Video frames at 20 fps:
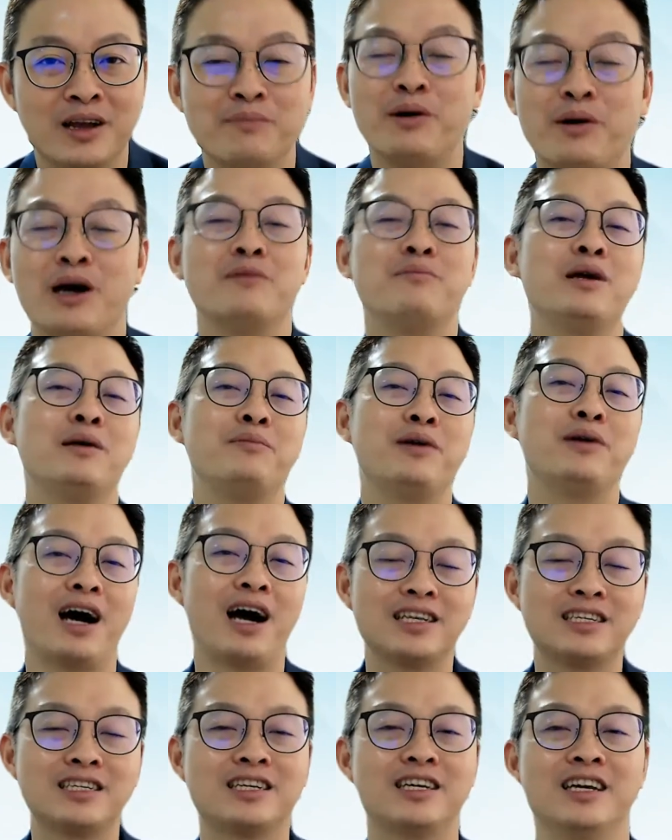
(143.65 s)
But you may be
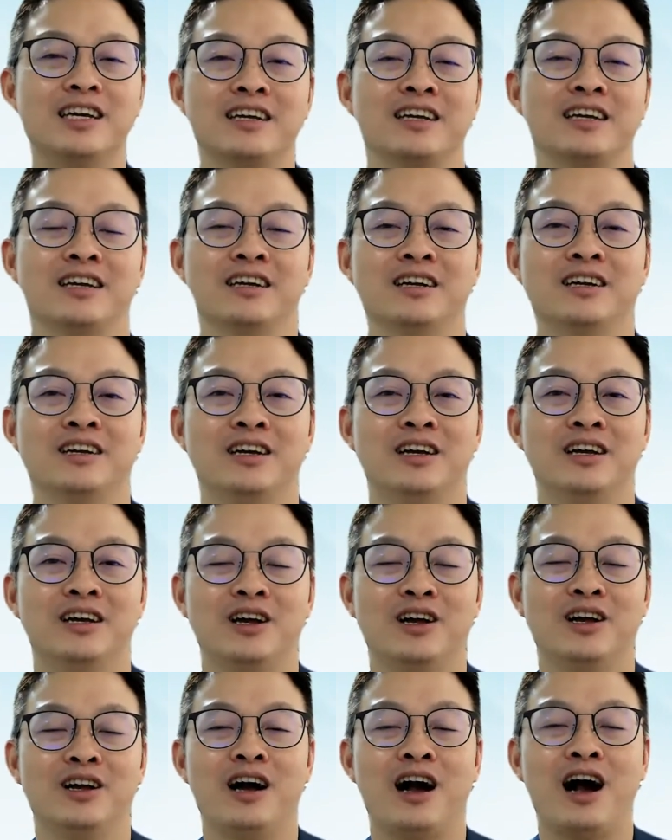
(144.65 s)
asking,
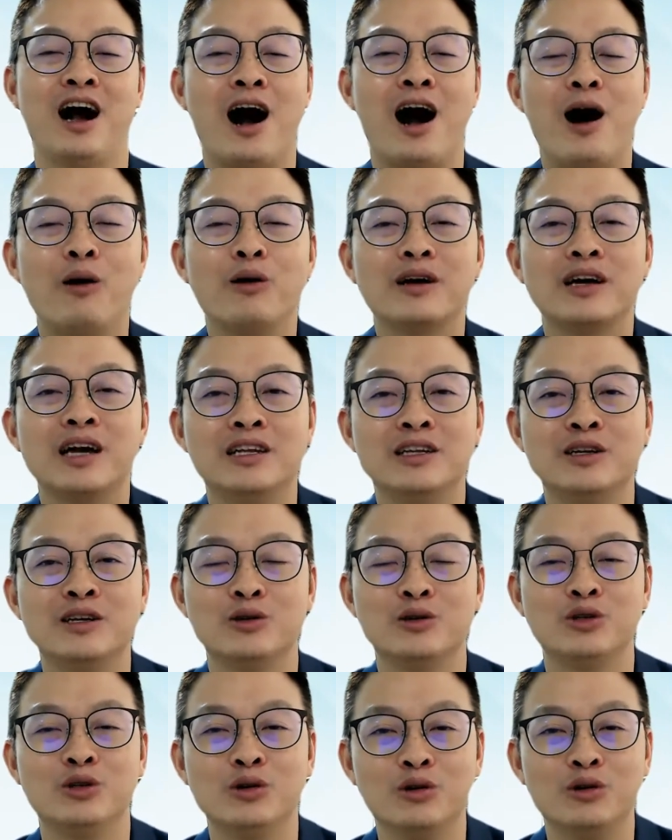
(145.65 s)
how can you
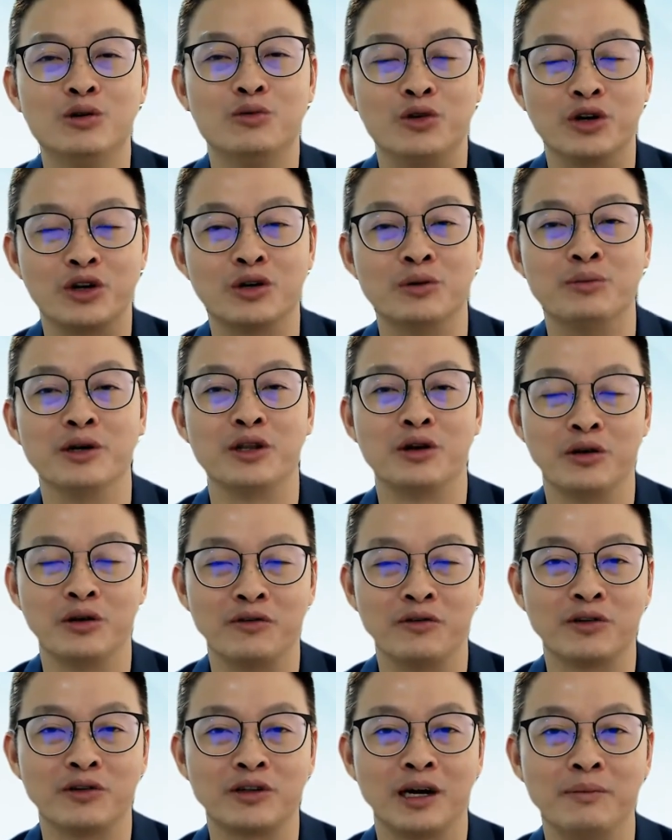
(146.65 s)
do recruitment on a
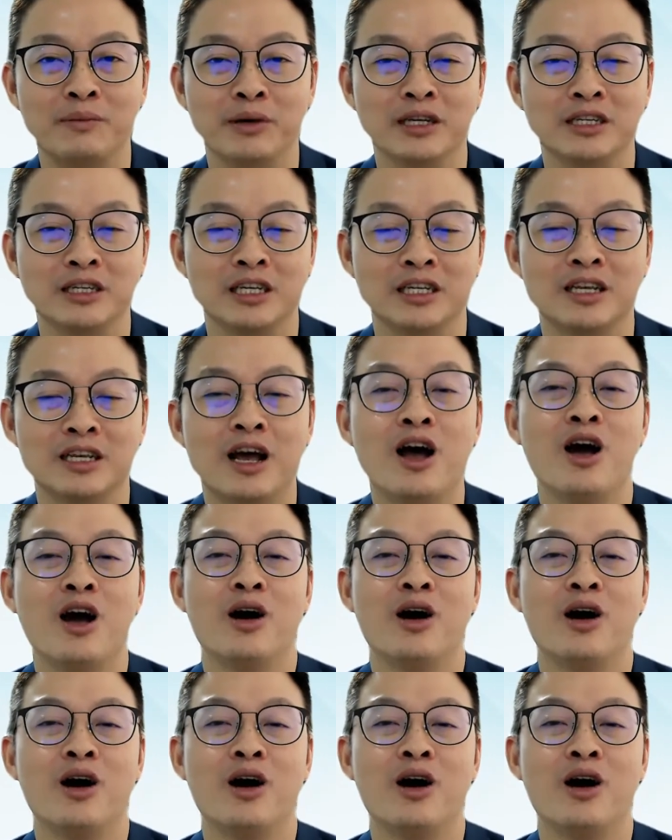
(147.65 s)
full-time basis